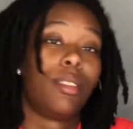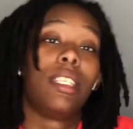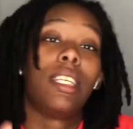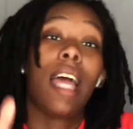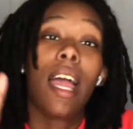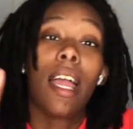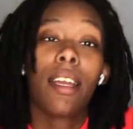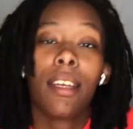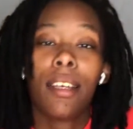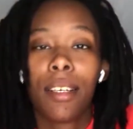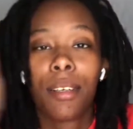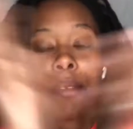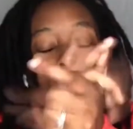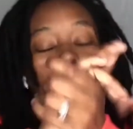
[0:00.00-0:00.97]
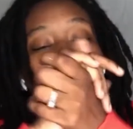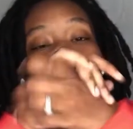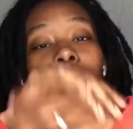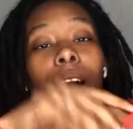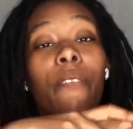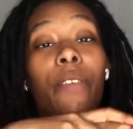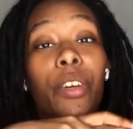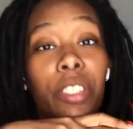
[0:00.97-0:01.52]
today, we're gonna make
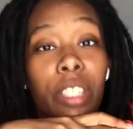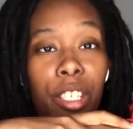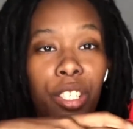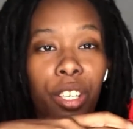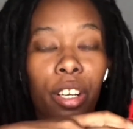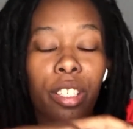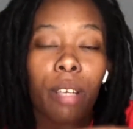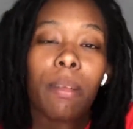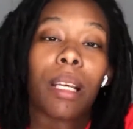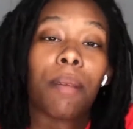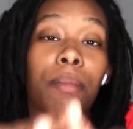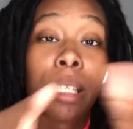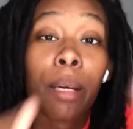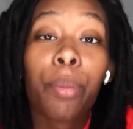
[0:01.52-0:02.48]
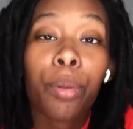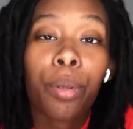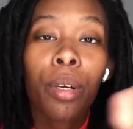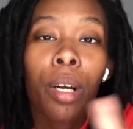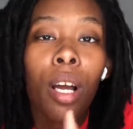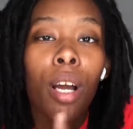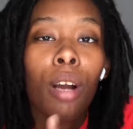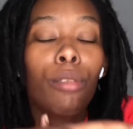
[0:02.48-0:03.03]
our first t-shirt. It's gonna be something simple,
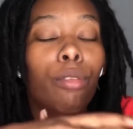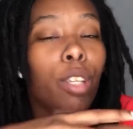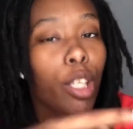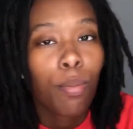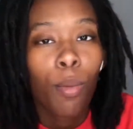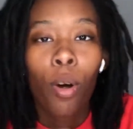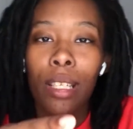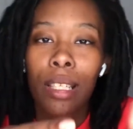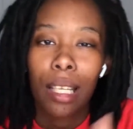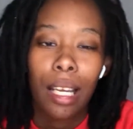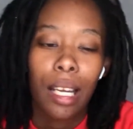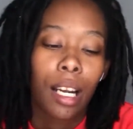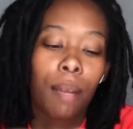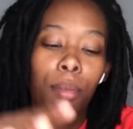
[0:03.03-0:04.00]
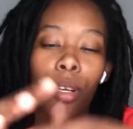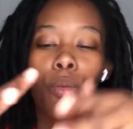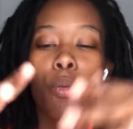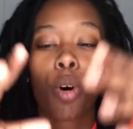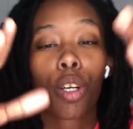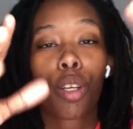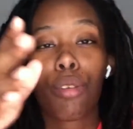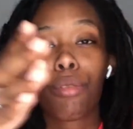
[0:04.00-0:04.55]
really small design, and I'm gonna
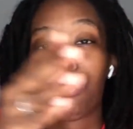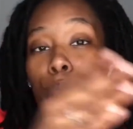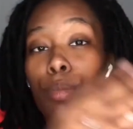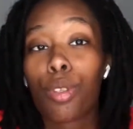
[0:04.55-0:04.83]
walk you from